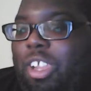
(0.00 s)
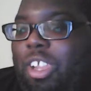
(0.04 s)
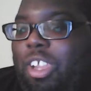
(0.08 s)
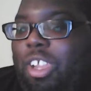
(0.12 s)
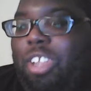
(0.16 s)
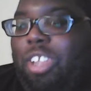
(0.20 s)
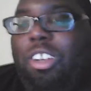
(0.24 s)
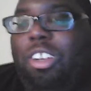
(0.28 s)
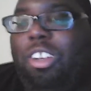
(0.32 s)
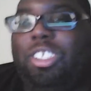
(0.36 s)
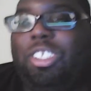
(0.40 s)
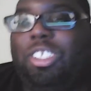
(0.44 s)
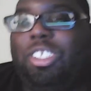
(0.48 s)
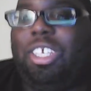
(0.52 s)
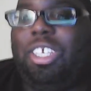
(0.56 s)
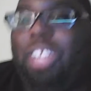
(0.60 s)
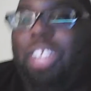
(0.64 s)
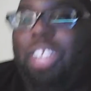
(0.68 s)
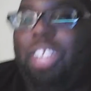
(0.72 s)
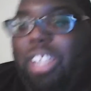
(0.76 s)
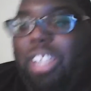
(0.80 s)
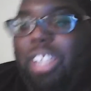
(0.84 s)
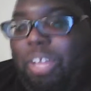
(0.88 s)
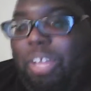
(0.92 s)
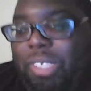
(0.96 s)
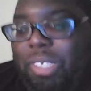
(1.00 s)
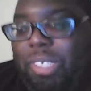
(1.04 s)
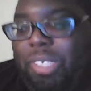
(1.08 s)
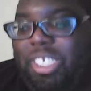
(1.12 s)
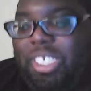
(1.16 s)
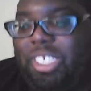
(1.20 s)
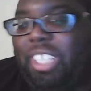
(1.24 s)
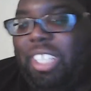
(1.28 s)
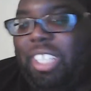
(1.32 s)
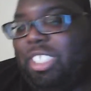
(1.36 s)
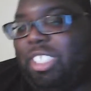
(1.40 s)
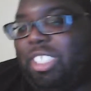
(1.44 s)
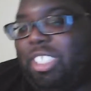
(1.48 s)
You know, so and let me
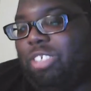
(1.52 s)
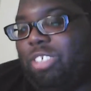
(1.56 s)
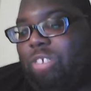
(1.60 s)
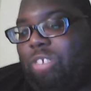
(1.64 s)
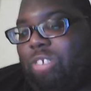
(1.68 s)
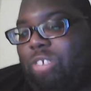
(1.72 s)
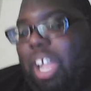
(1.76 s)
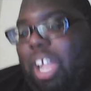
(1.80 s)
say this too.